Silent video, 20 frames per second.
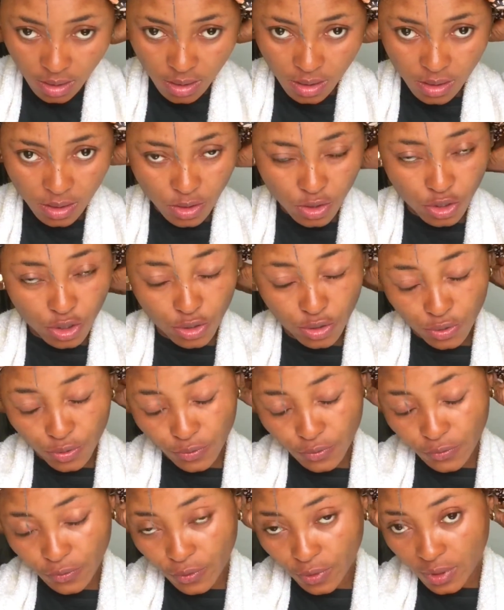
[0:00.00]
just to
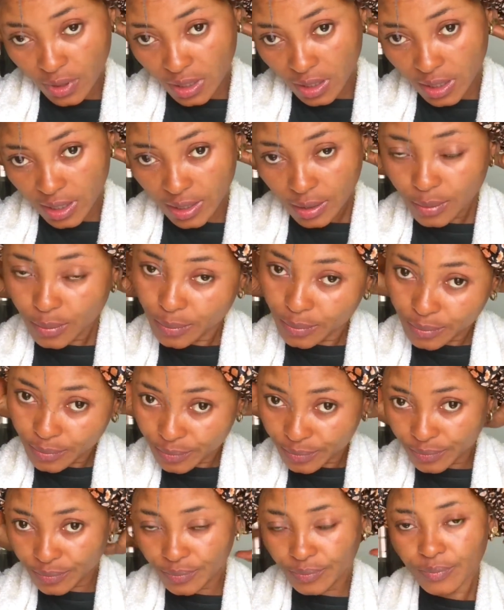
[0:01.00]
further help
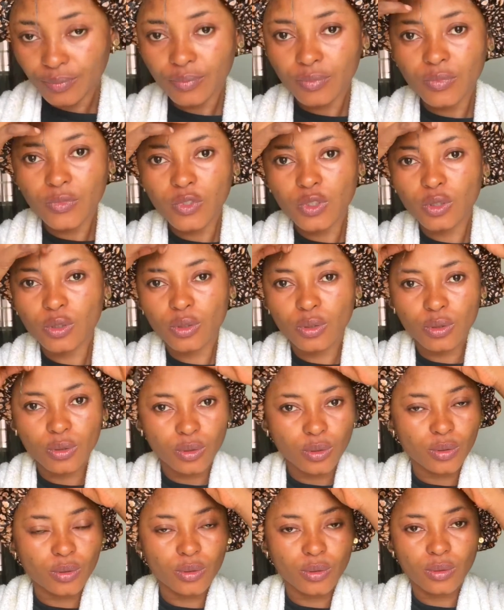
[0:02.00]

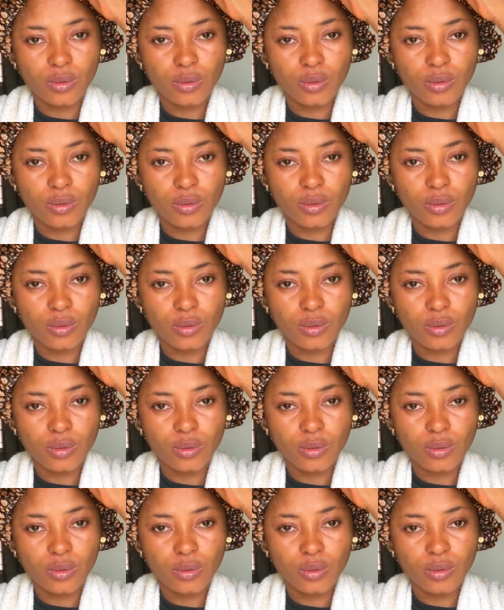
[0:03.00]
to